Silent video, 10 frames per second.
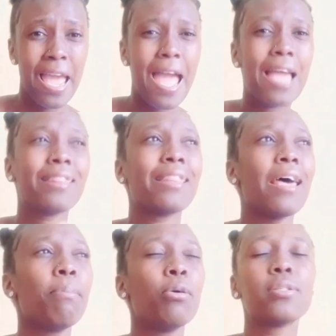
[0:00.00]
and
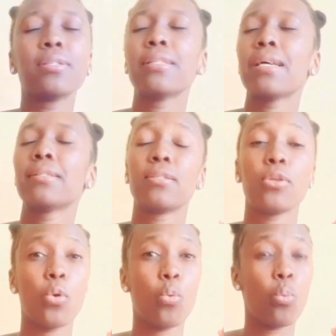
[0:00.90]
that person doesn't
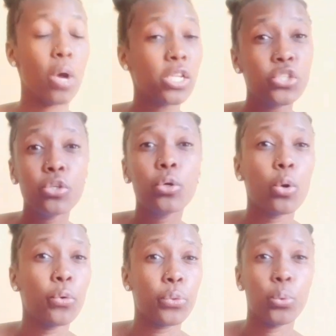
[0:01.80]
know what you
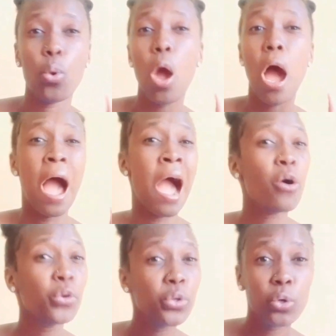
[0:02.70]
go through,
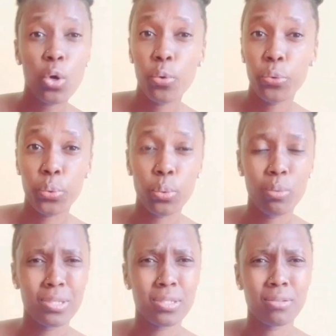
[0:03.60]
how you go through
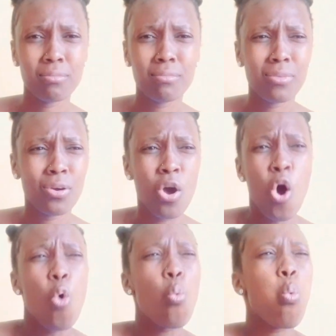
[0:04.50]
it,
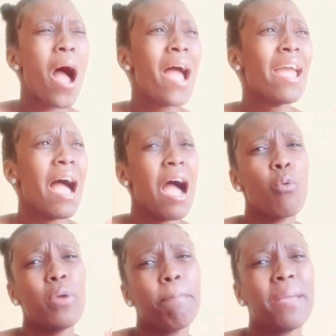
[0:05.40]
why are
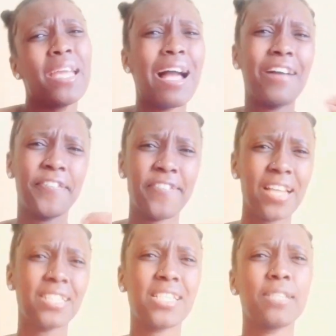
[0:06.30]
we being
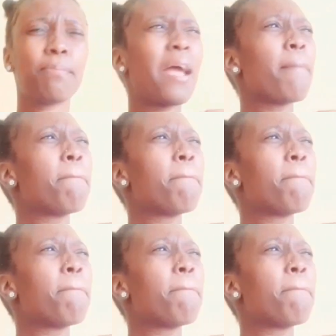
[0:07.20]
affected by